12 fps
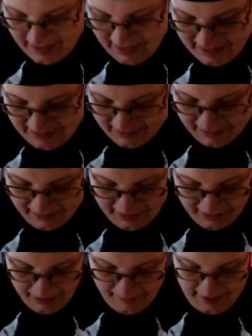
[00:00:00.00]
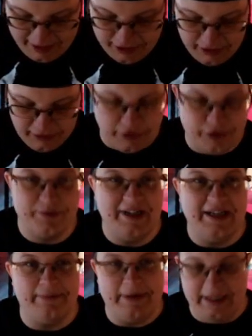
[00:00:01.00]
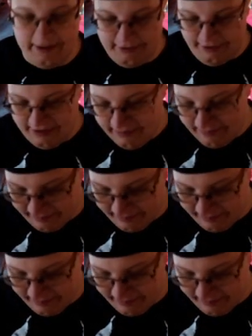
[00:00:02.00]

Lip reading: And Lilo actually looked really, really good.